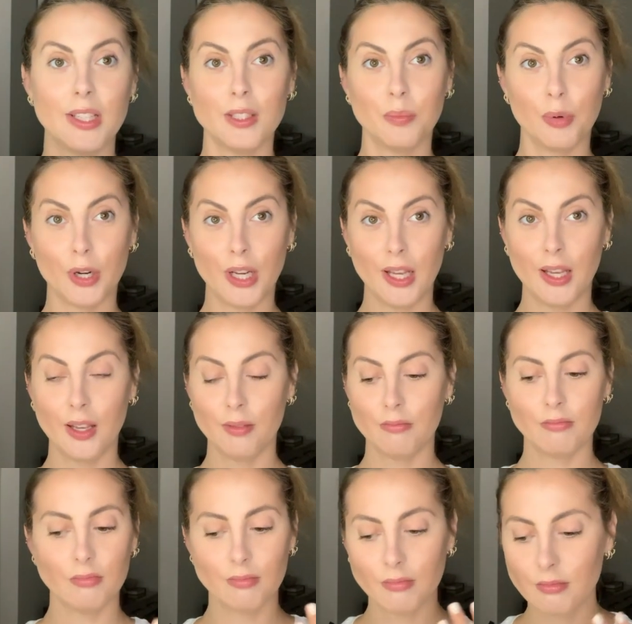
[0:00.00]
It's pretty,
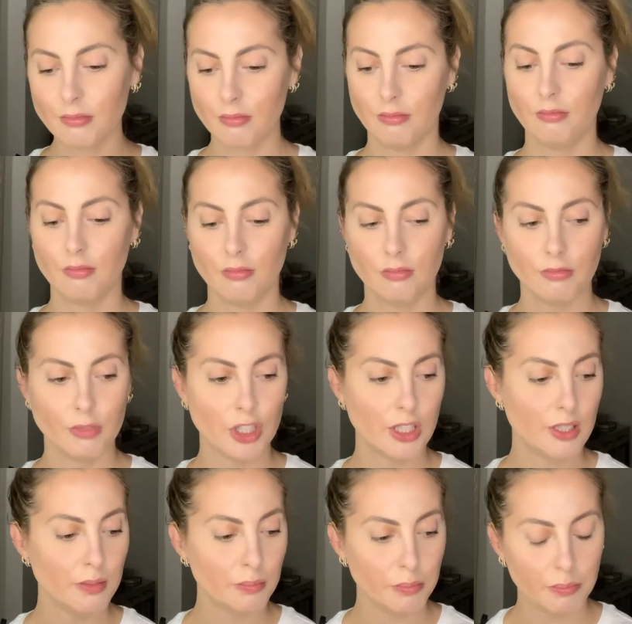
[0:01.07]

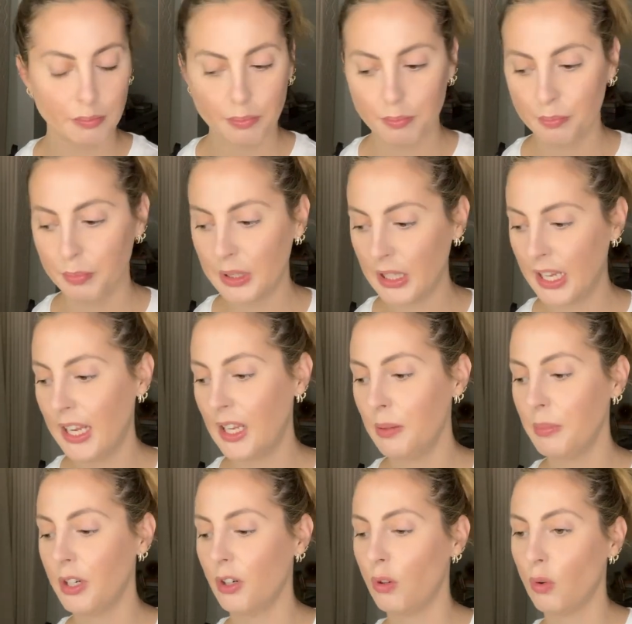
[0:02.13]
just plain,
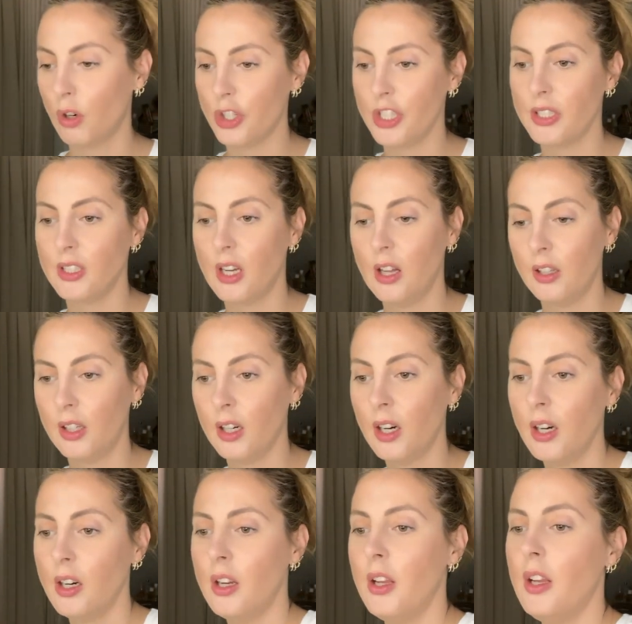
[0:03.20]
but a gorgeous
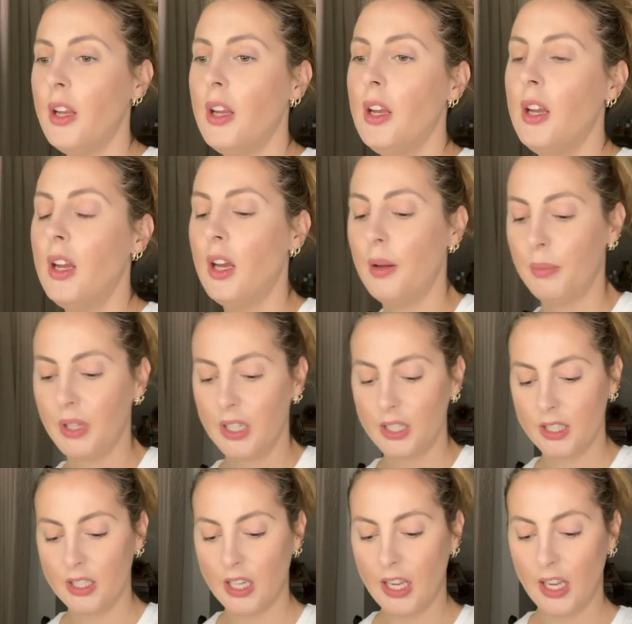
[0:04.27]
color. And
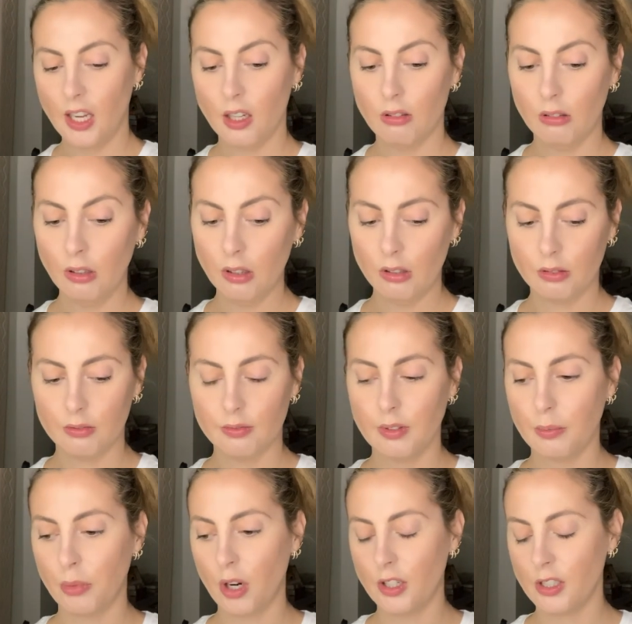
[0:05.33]
it's, a
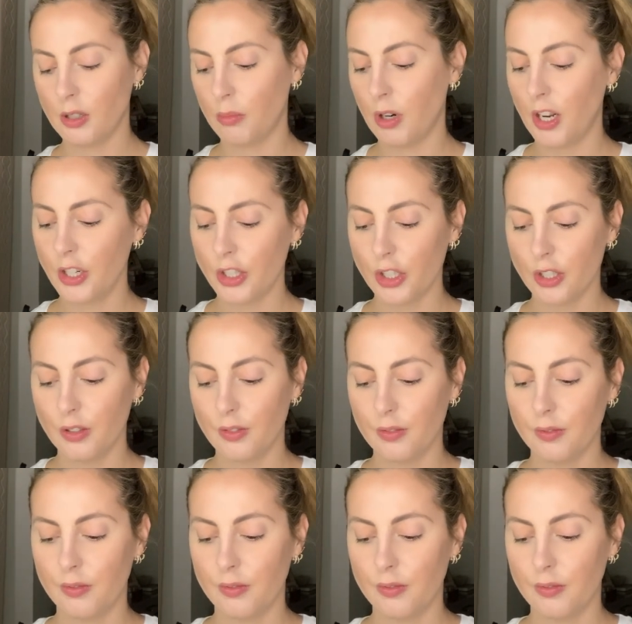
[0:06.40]
bronzer brush